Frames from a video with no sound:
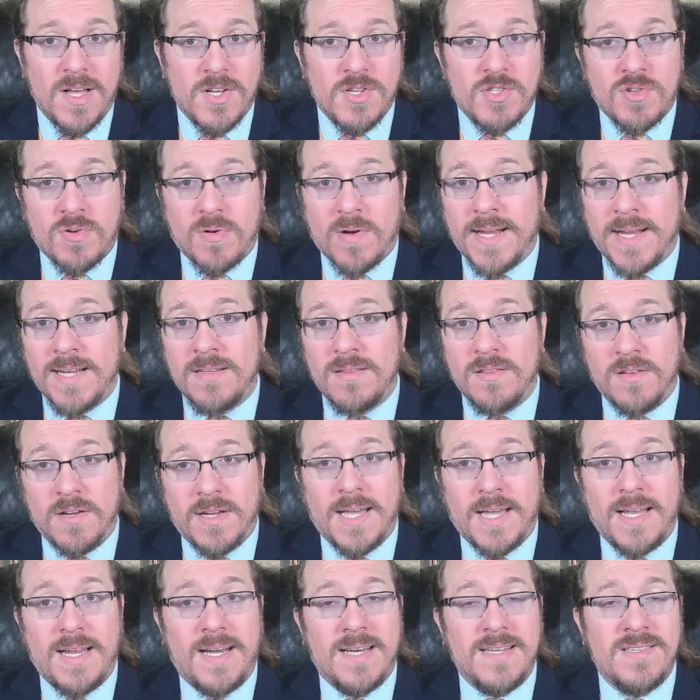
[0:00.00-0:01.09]
trying to look
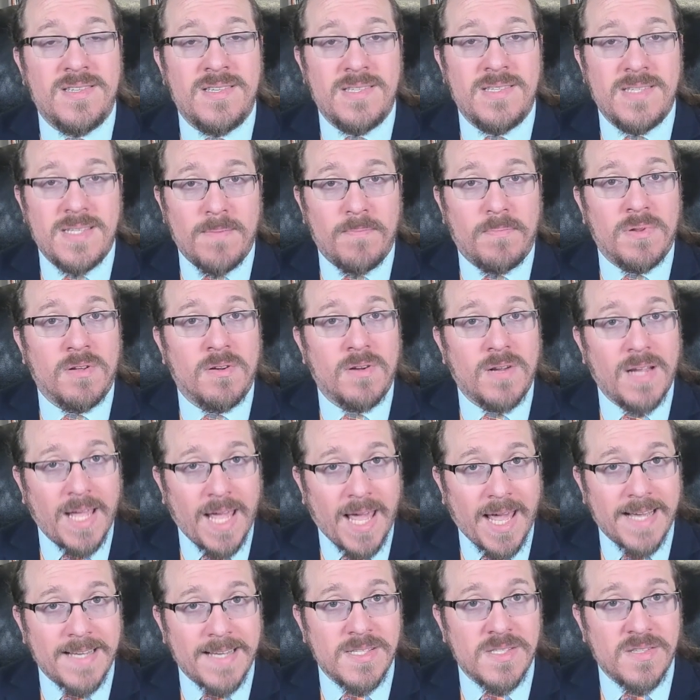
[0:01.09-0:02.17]
at a simpler
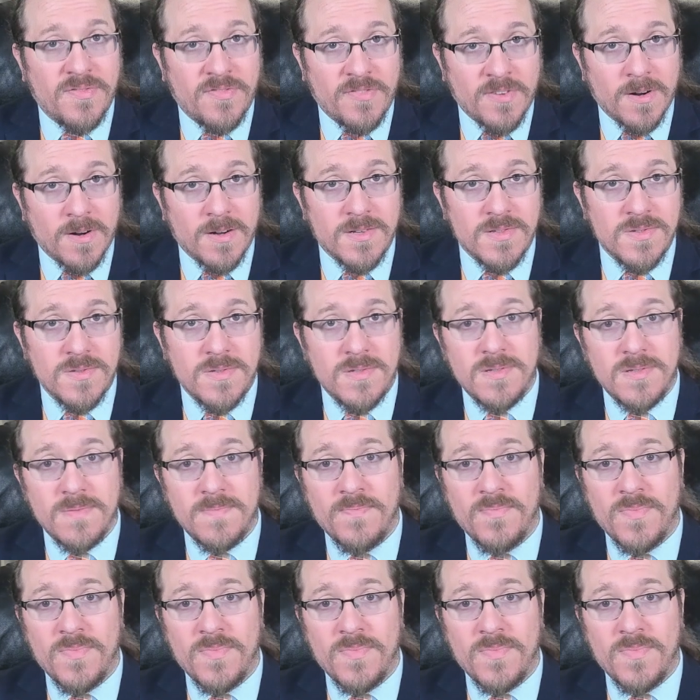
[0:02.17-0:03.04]
case first.